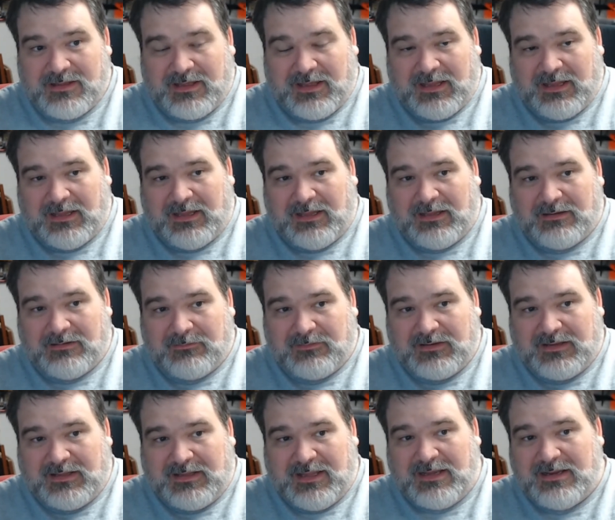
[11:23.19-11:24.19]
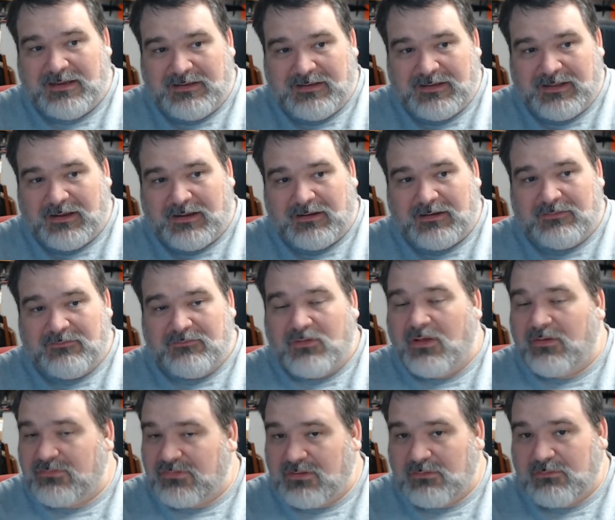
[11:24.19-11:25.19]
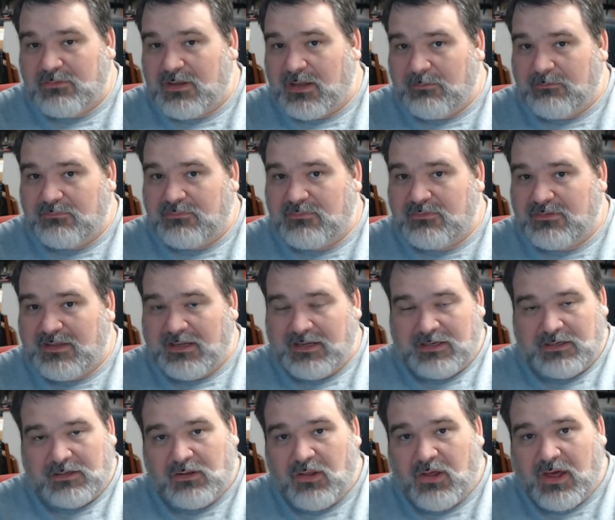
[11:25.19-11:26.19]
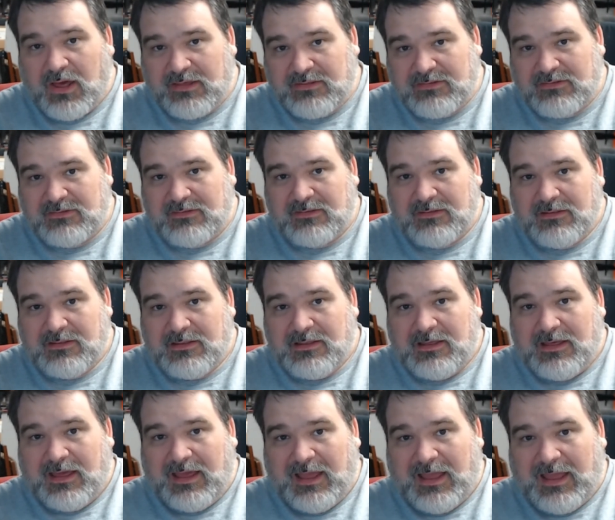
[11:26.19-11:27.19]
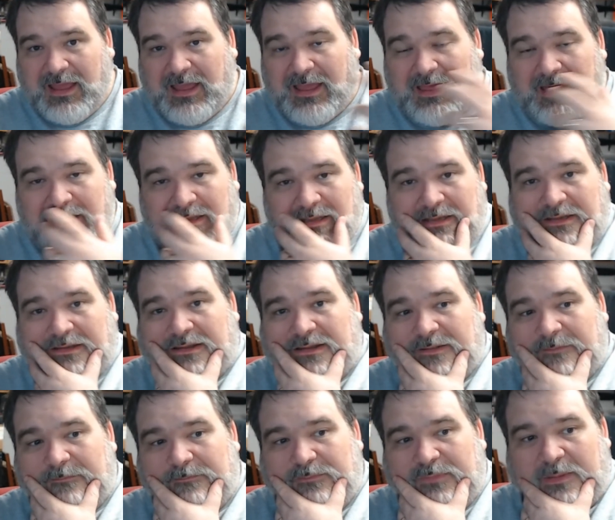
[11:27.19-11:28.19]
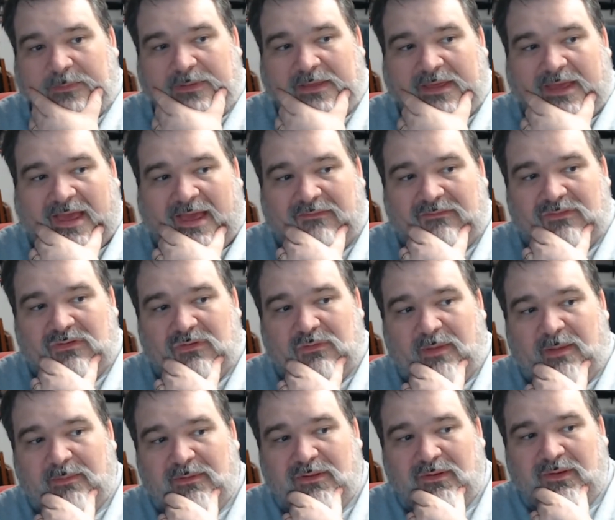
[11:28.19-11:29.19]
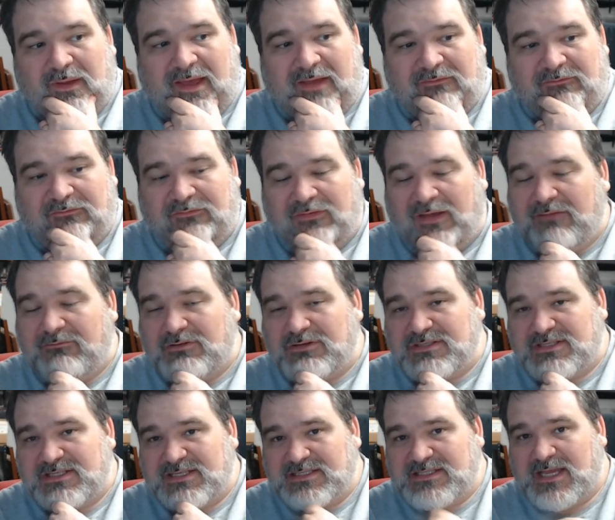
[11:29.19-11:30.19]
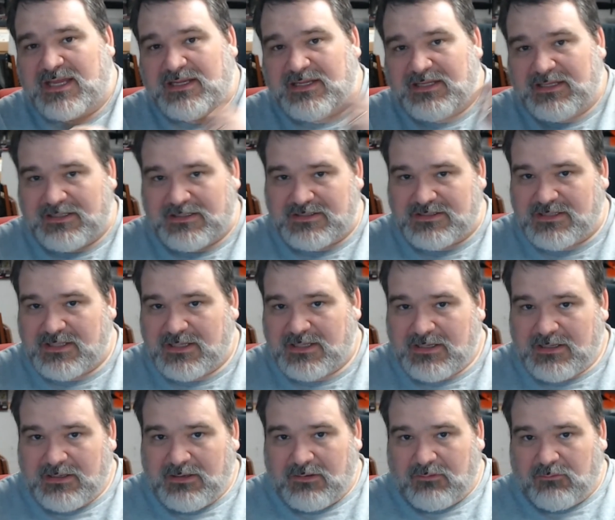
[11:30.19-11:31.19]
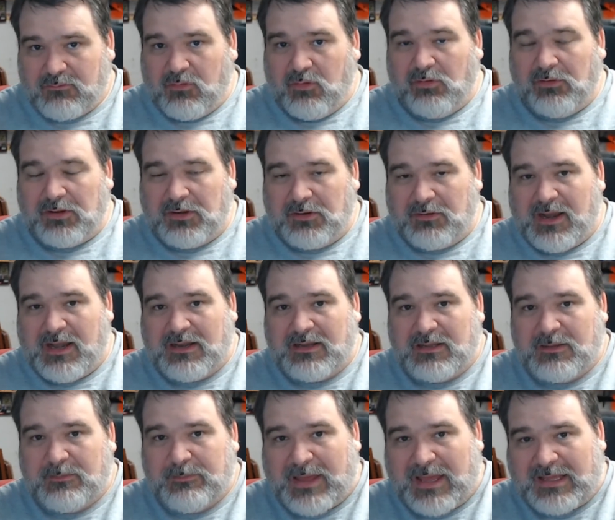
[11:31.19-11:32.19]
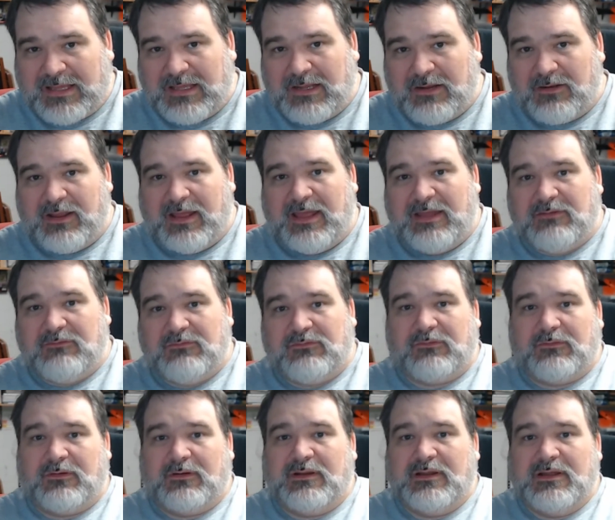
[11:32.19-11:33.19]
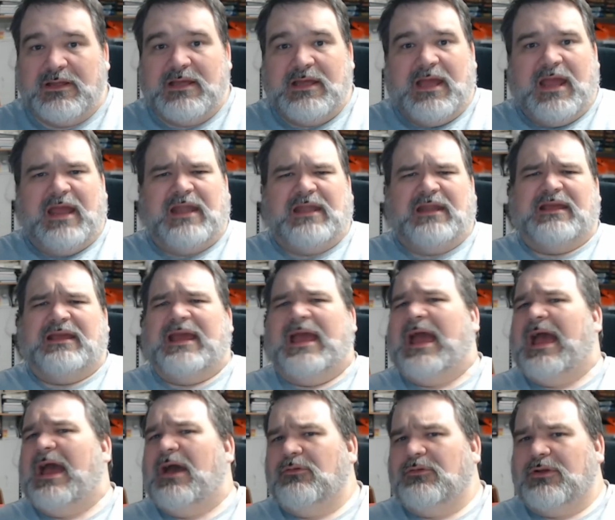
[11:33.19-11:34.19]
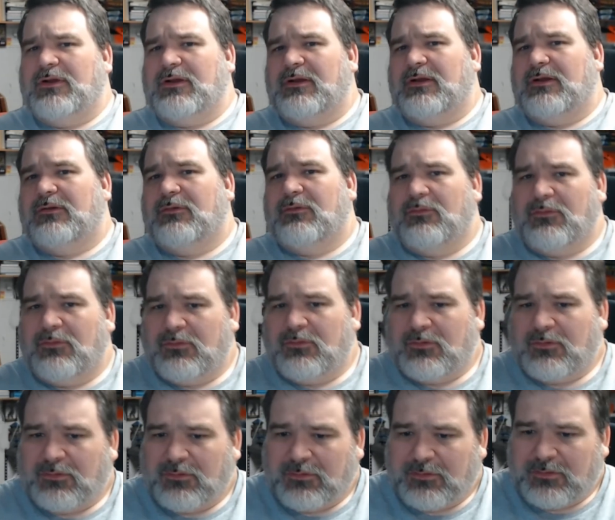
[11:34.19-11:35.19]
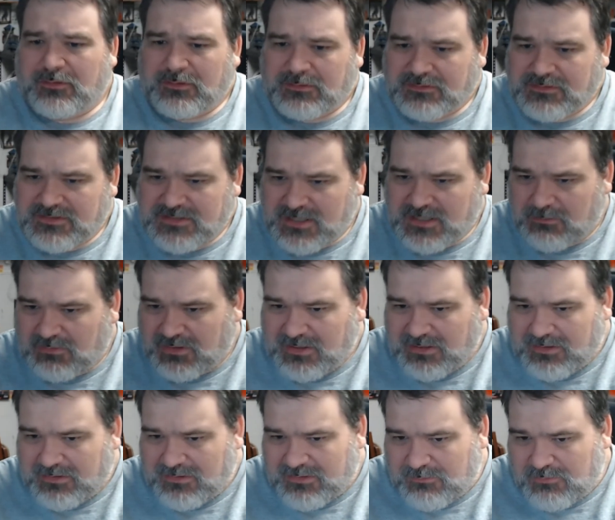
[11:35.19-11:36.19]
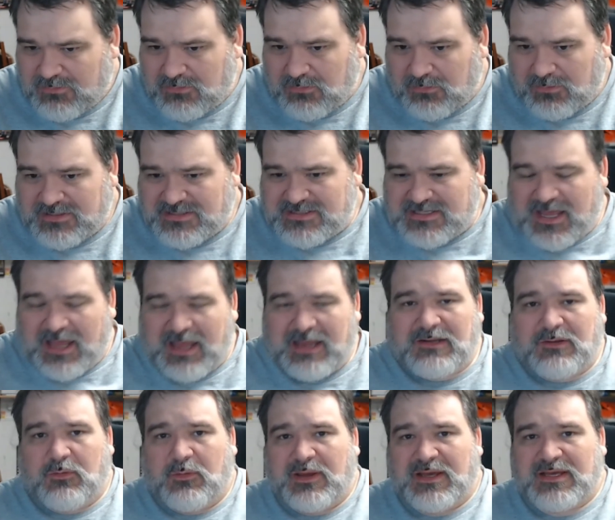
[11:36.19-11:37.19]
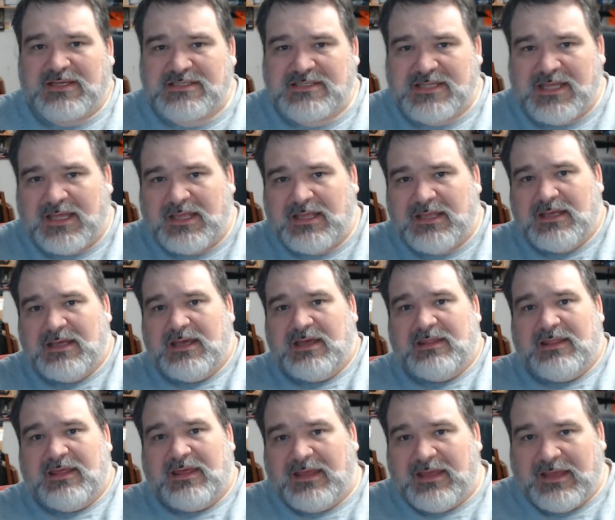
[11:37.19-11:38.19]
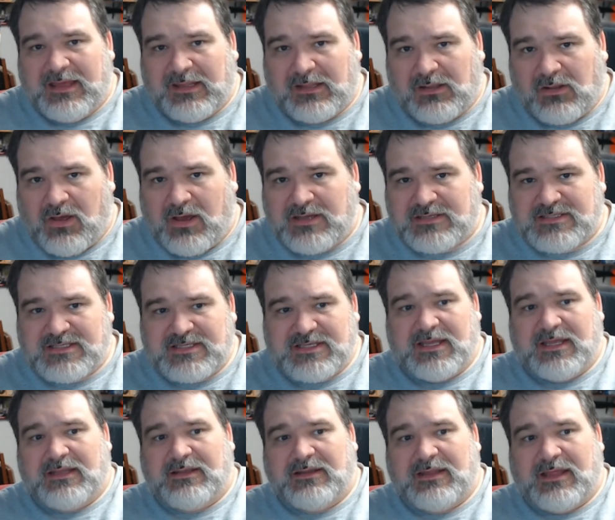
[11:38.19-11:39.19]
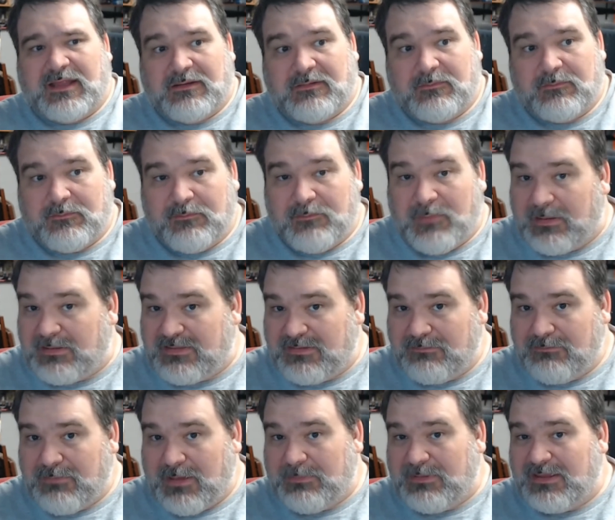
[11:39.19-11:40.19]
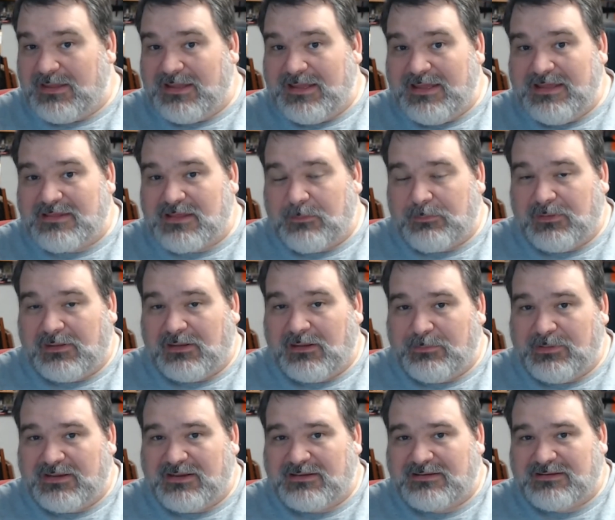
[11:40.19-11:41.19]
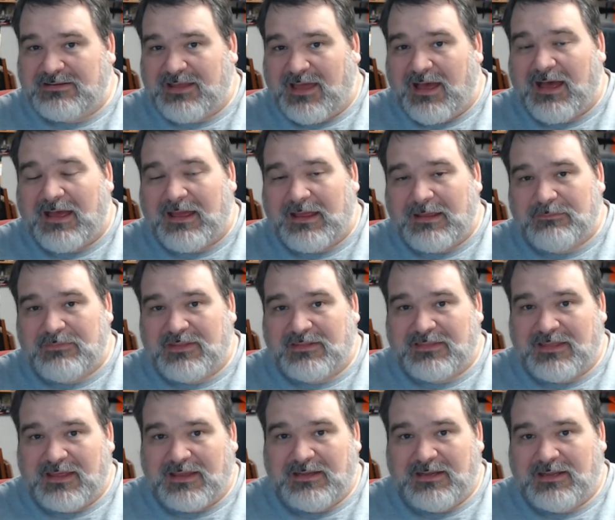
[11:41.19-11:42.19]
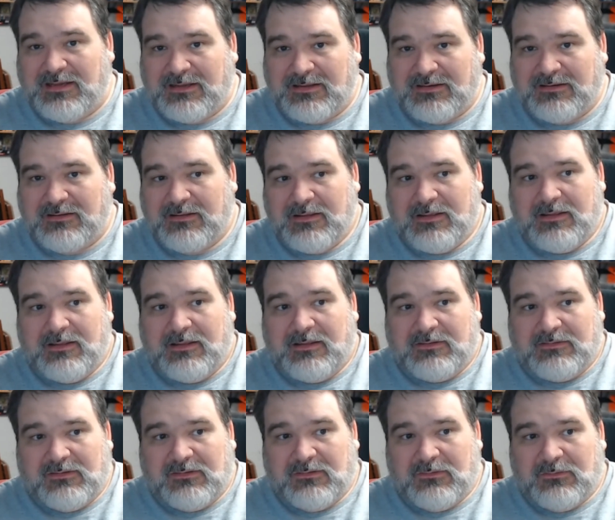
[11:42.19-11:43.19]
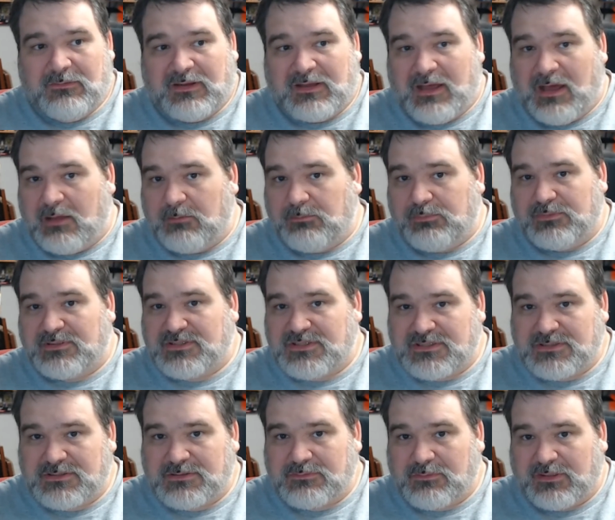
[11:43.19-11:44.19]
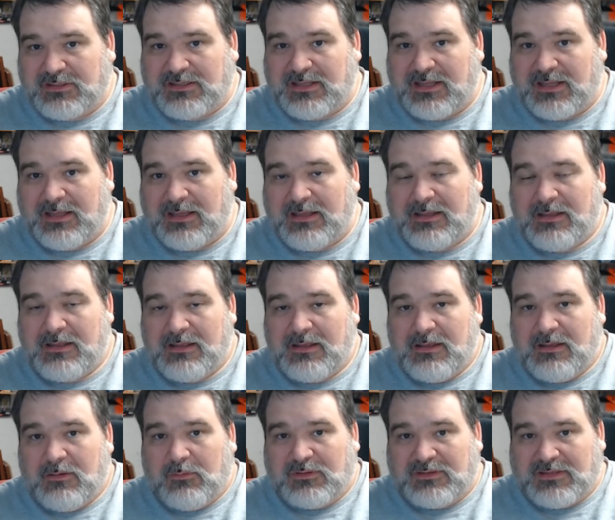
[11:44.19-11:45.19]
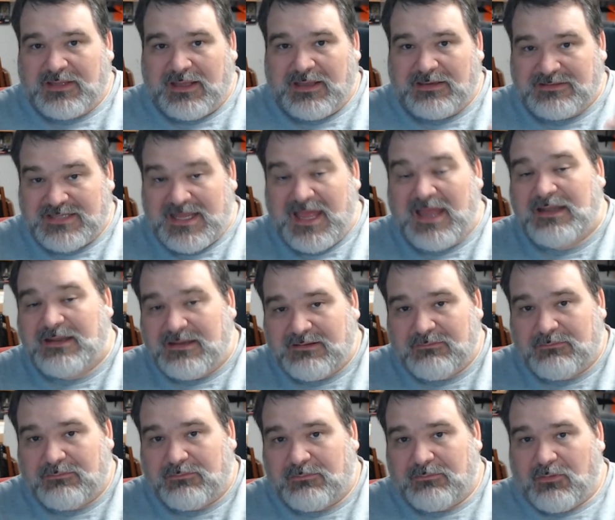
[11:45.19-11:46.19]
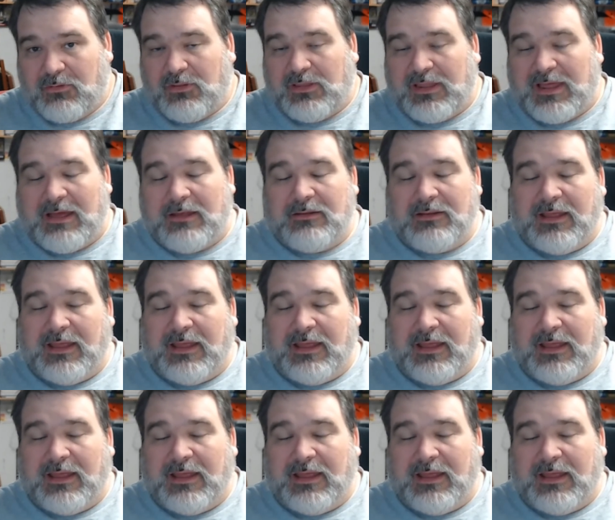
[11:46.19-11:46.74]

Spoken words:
And getting there involves sometimes getting lost. And maybe you have 5 or 6 ideas rolling around in the back of your head for an encounter or something, some sort of side quest that they can get lost in, and maybe it eats up a little bit of time that they needed to accomplish what they intended to roll out.